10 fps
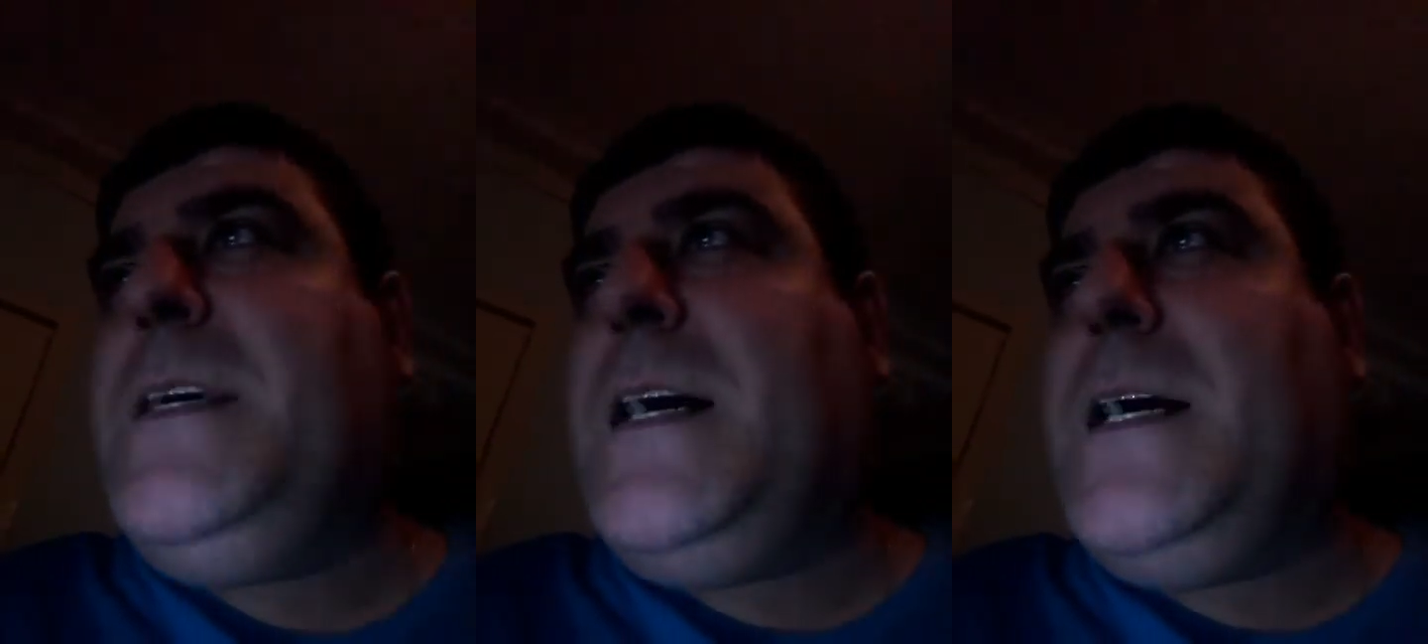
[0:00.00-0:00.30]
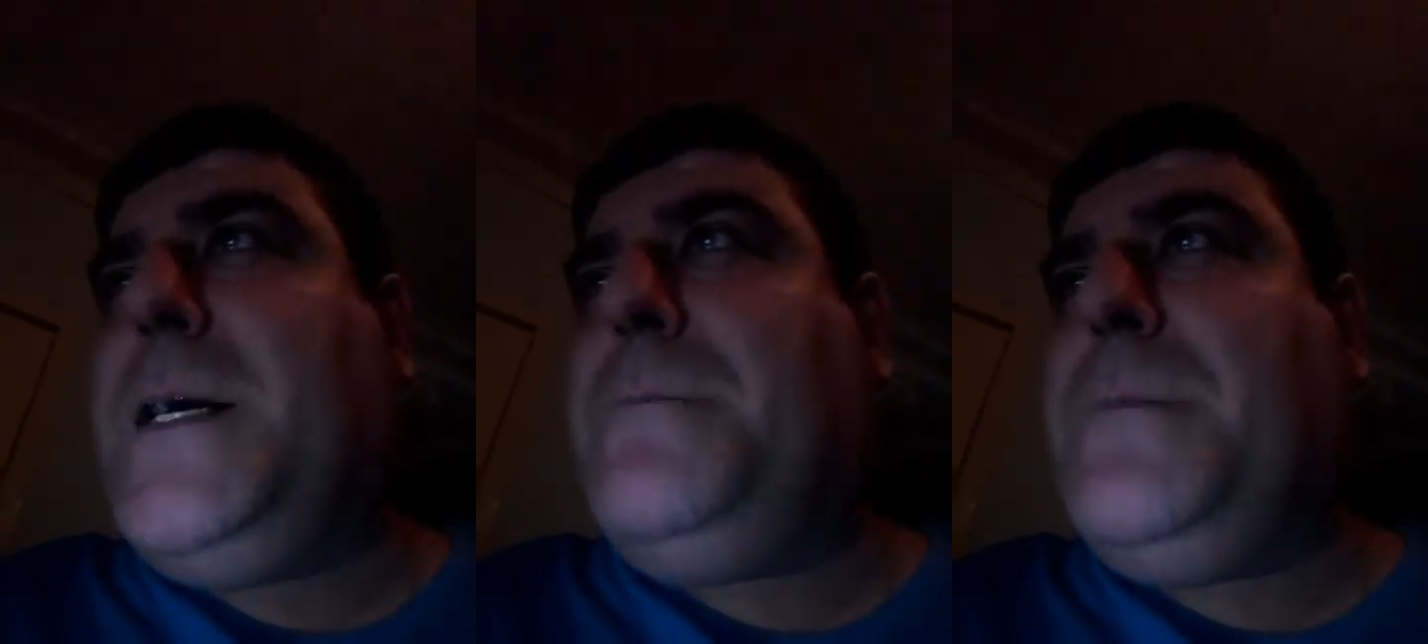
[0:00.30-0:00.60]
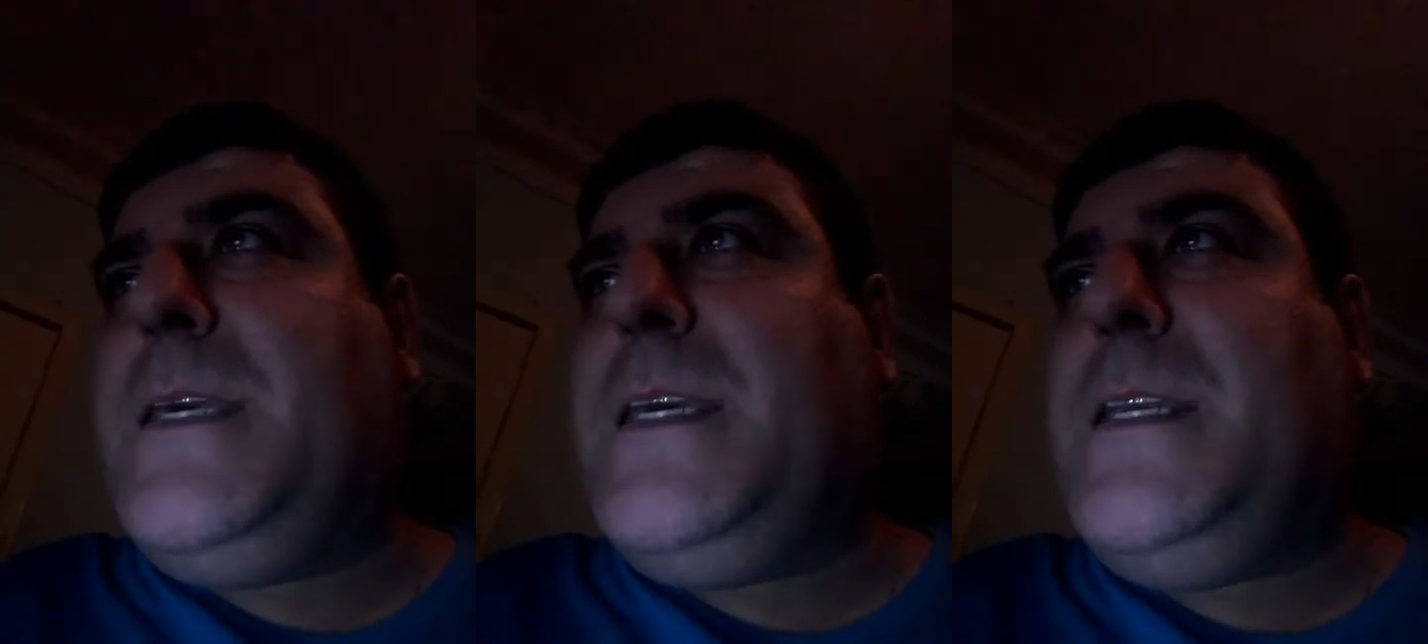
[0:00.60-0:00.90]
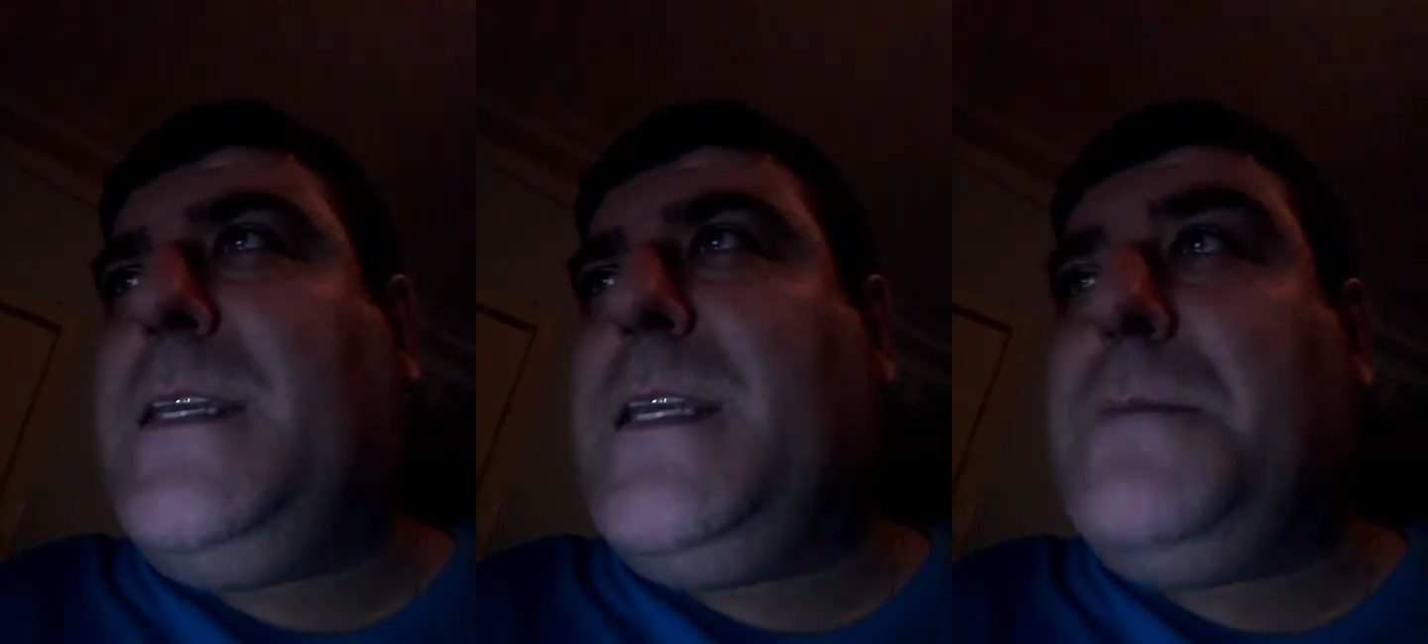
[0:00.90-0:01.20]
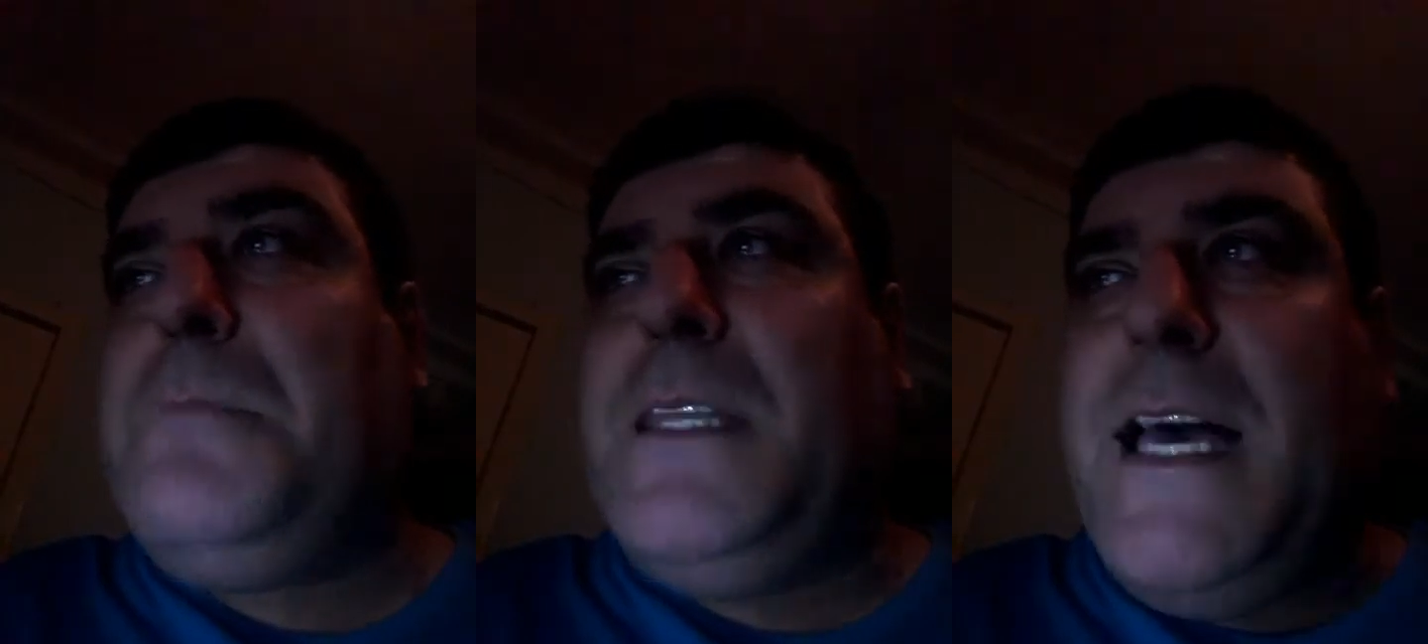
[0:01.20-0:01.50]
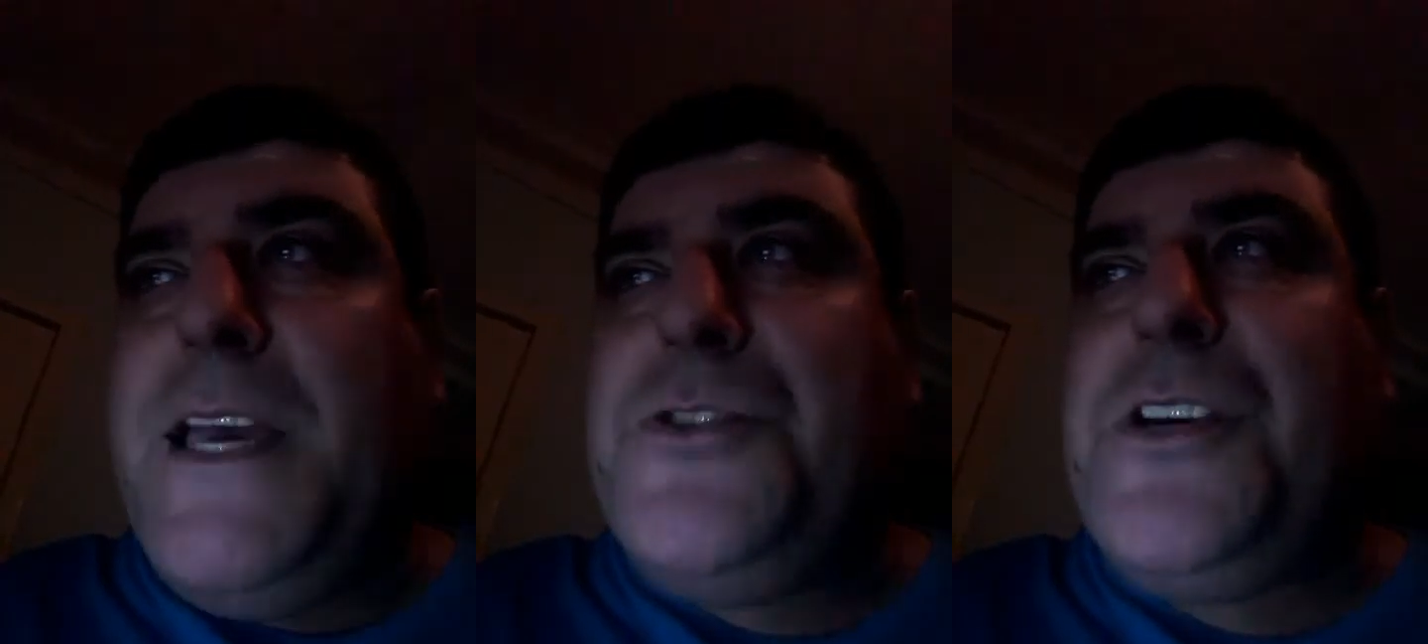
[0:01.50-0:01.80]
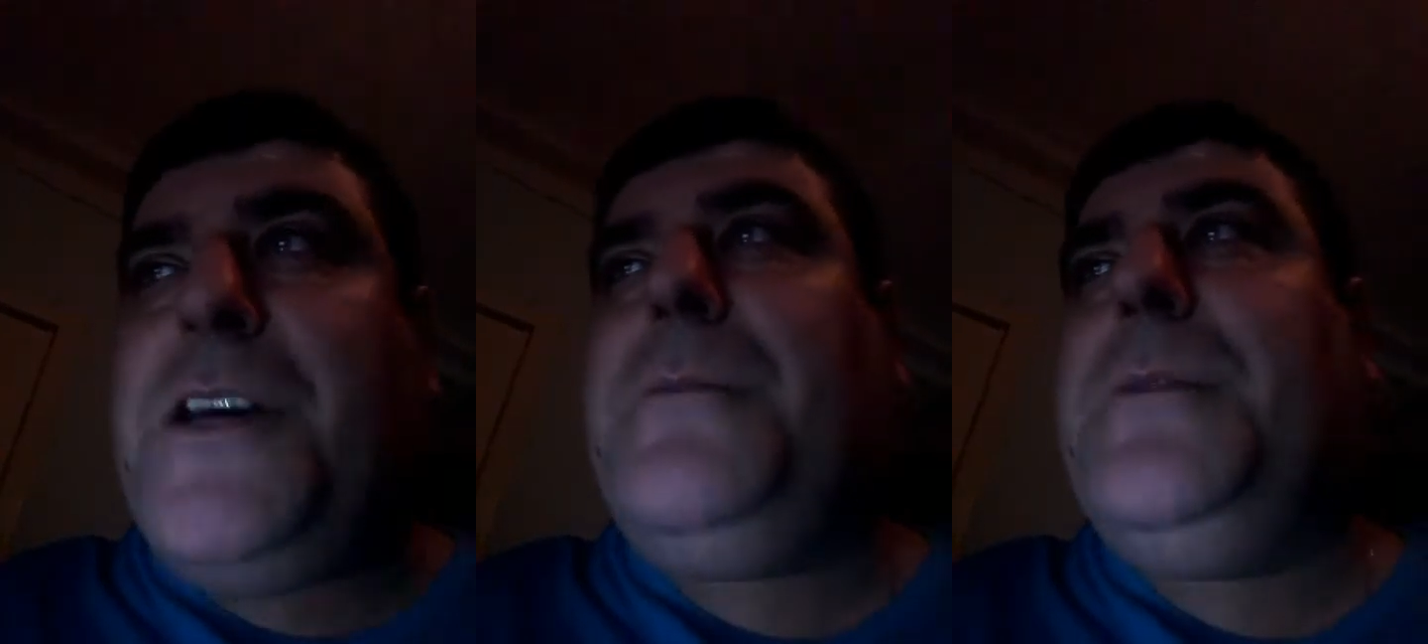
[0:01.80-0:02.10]
in
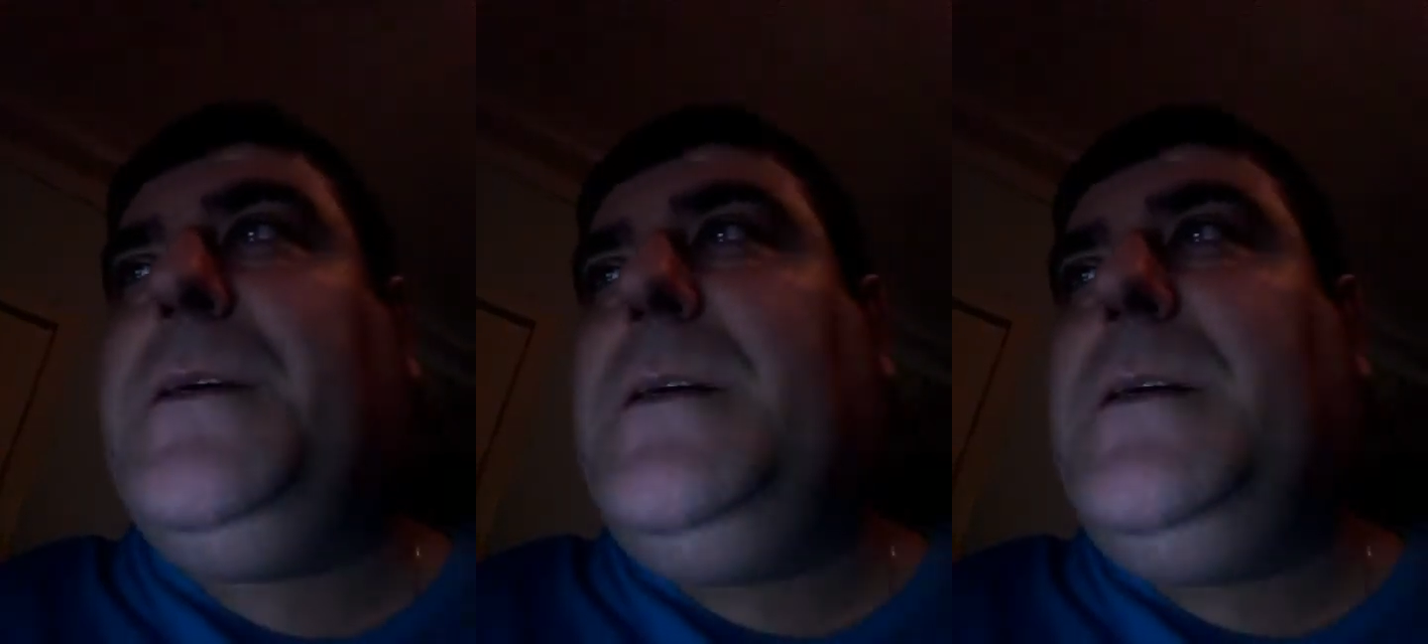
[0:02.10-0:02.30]
Malaysia,